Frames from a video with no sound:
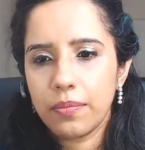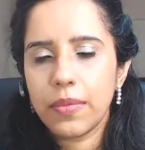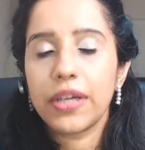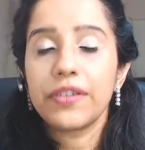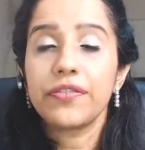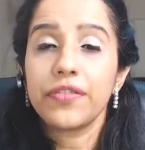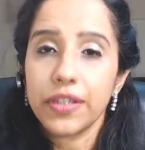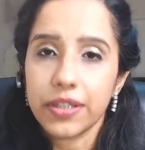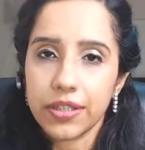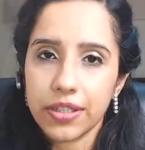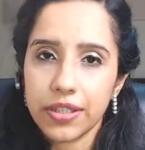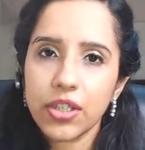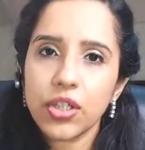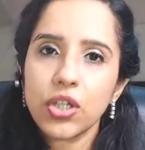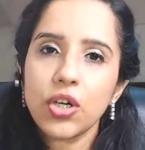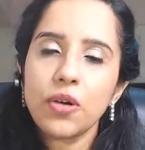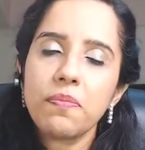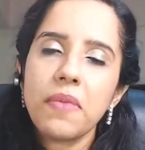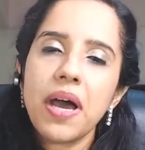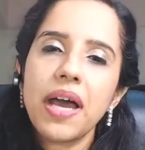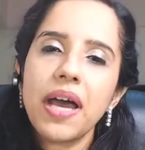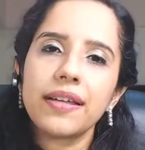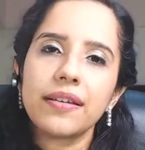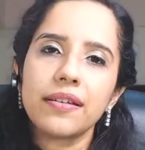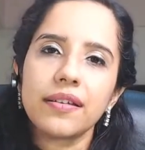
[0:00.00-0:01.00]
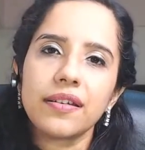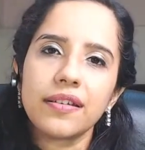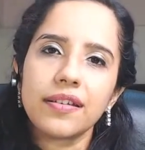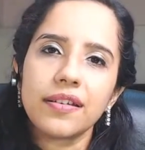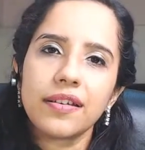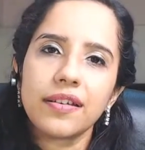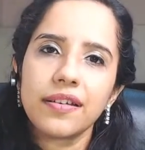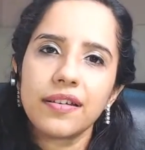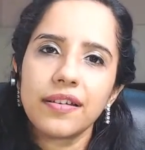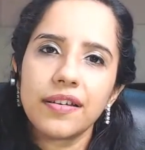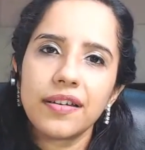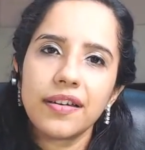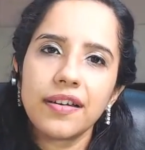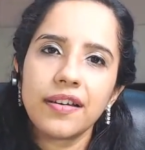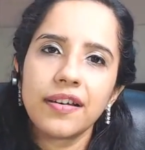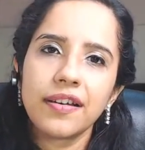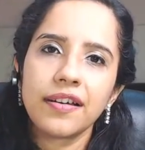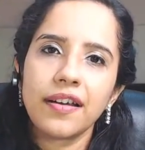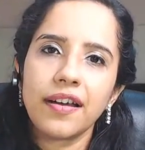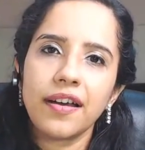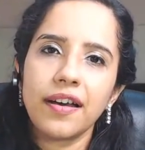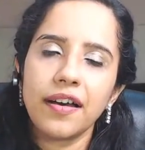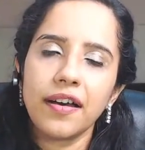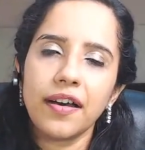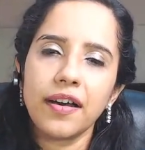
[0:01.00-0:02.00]
By fixing your mind.
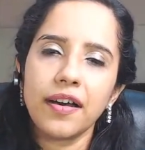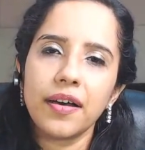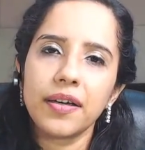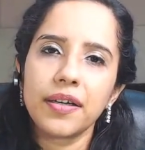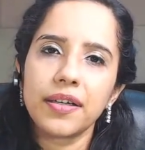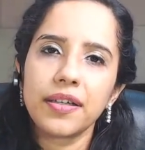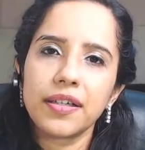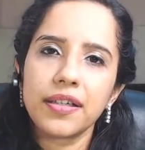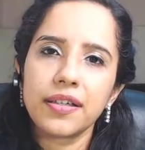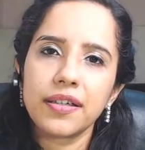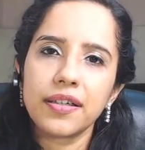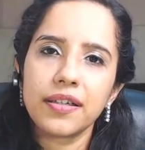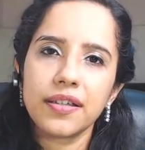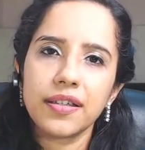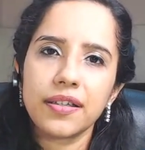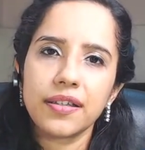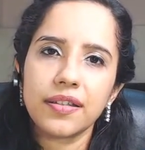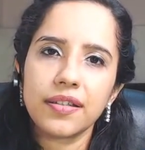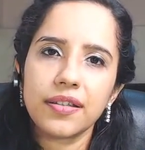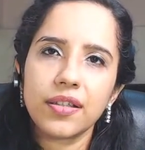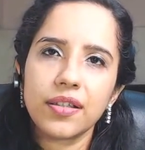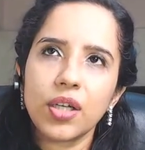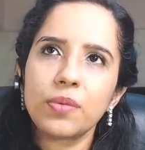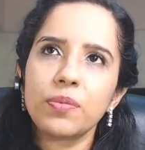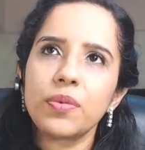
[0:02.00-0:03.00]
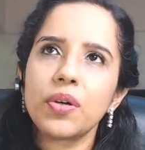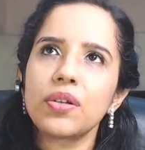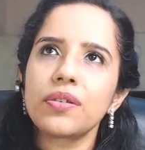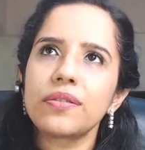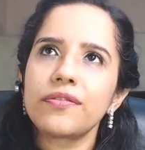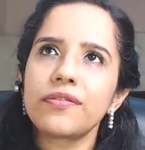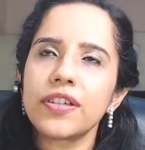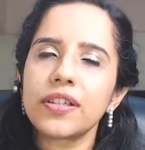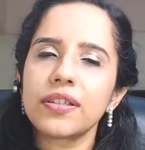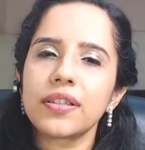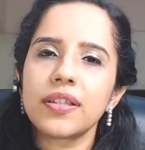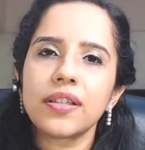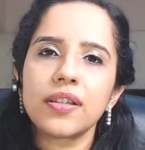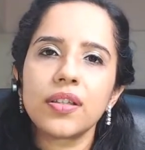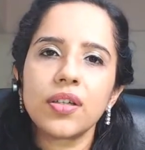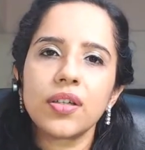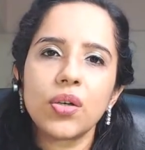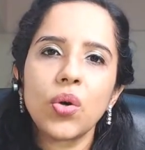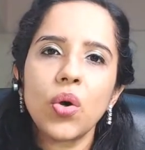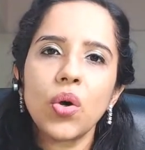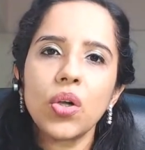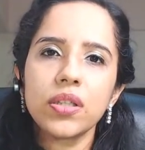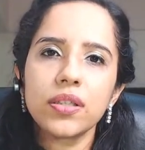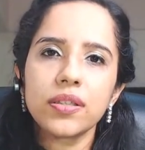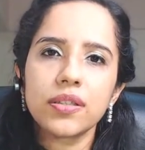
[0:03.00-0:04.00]
uh, it's not about fixing the
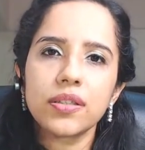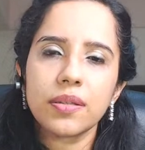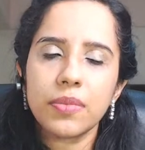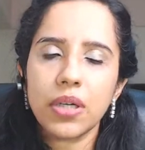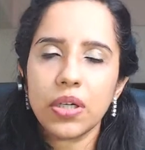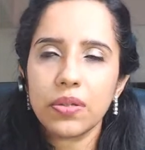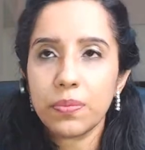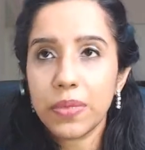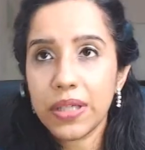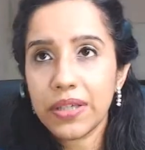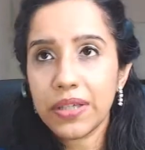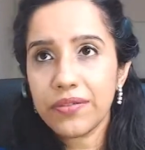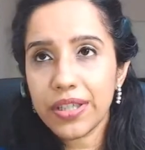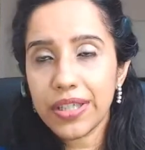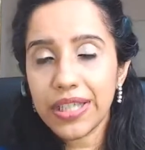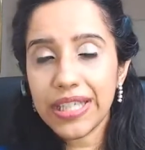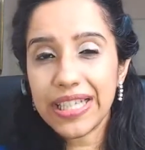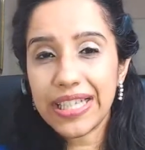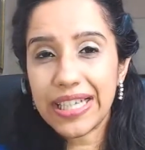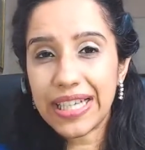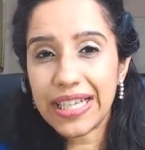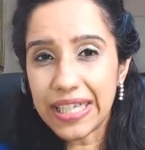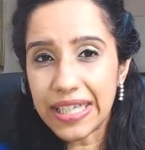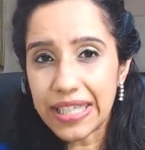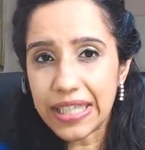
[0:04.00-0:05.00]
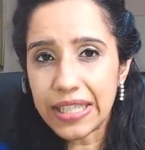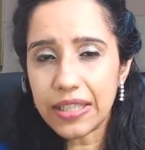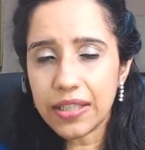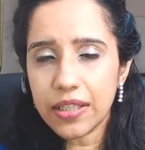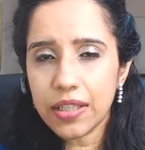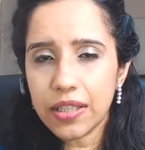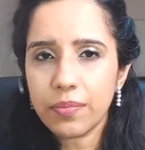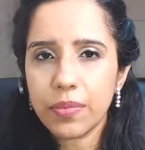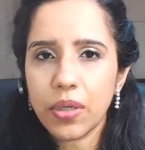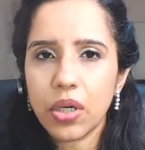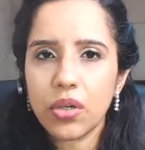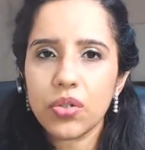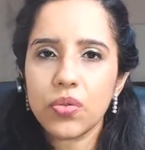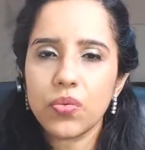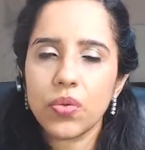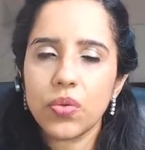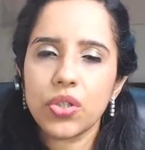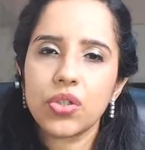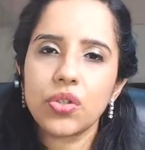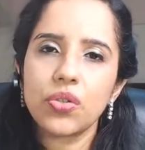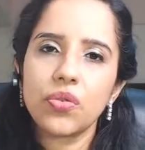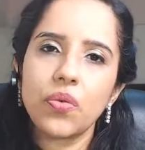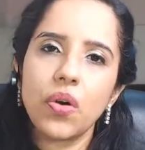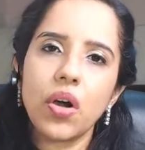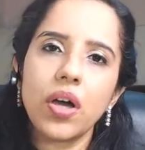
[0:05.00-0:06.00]
goal. It's about being very clear about
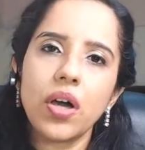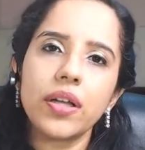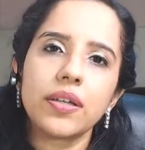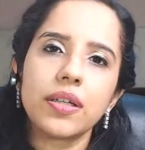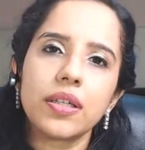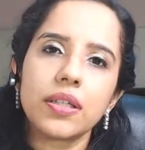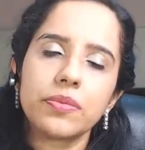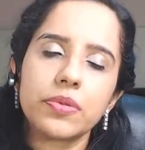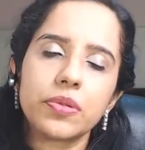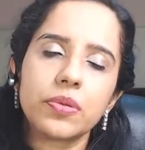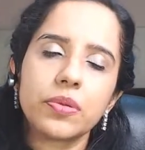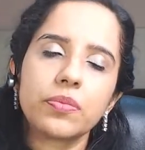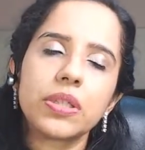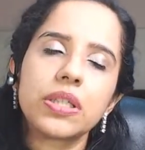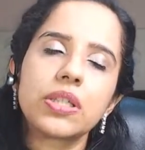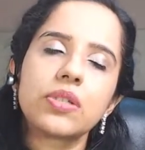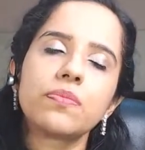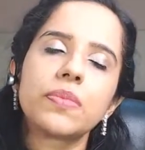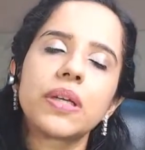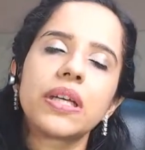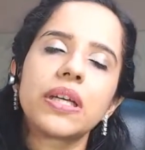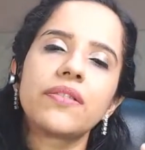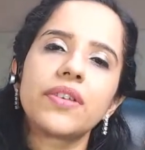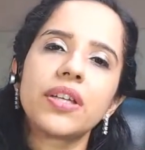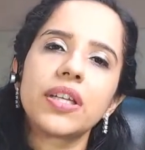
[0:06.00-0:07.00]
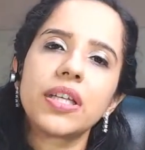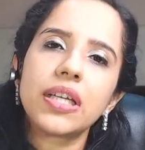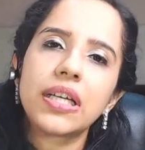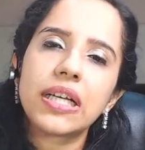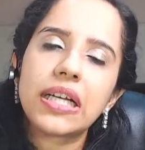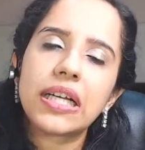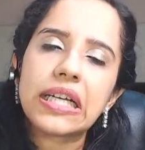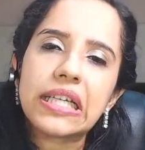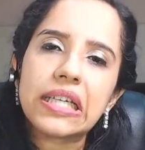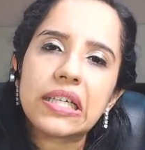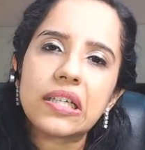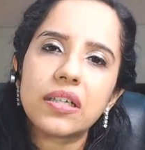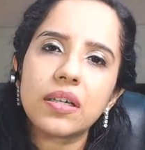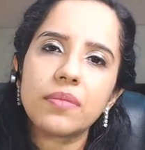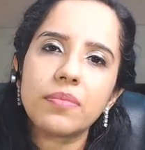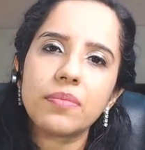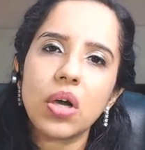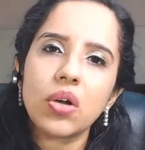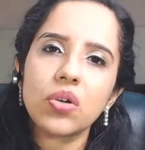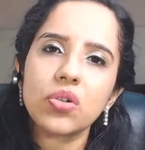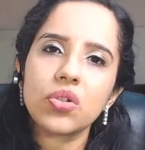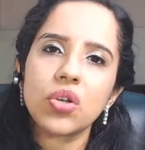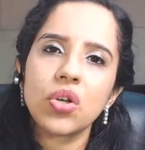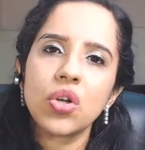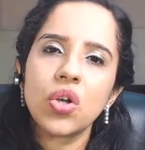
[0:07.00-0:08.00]
what you want, and it's being very clear
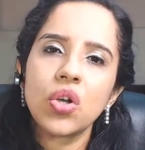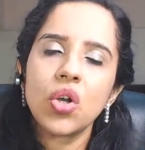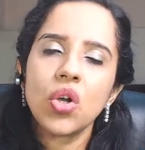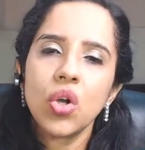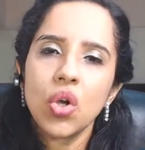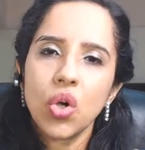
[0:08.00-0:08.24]
about